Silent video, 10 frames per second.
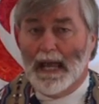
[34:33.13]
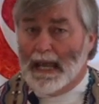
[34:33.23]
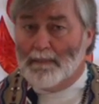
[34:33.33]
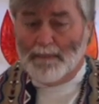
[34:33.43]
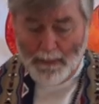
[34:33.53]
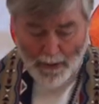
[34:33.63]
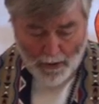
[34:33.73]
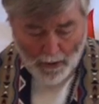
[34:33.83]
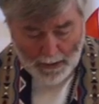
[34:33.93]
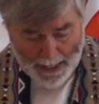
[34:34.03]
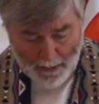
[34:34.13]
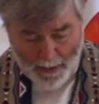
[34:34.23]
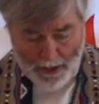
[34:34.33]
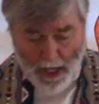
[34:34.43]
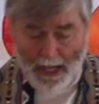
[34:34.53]
In biblical
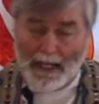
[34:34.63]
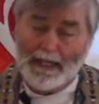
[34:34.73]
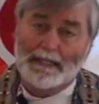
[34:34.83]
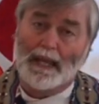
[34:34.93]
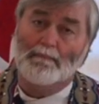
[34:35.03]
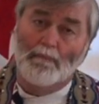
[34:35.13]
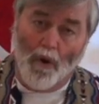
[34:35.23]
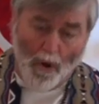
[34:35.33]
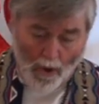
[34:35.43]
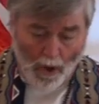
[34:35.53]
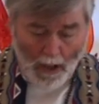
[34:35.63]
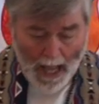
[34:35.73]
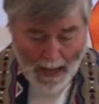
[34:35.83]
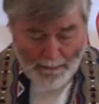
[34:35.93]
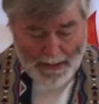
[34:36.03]
language, it is a moral
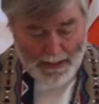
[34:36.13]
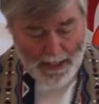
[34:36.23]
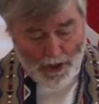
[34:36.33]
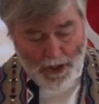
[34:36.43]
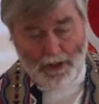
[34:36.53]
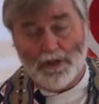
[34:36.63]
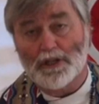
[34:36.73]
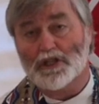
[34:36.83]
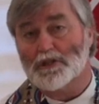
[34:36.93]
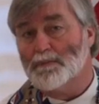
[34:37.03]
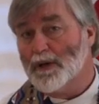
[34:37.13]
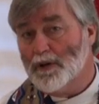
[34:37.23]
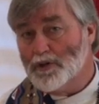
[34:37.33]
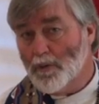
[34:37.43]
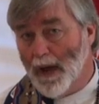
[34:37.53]
opposition to the
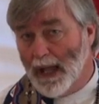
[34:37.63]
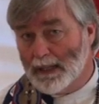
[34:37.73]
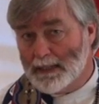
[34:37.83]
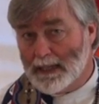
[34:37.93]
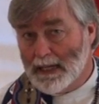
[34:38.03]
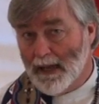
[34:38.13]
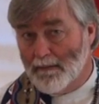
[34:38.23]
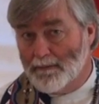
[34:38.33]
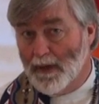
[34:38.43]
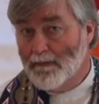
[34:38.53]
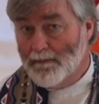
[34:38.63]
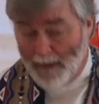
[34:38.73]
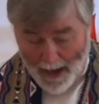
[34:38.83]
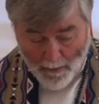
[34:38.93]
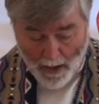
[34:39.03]
spirituality of
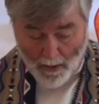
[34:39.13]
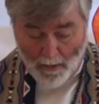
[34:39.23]
Pharaoh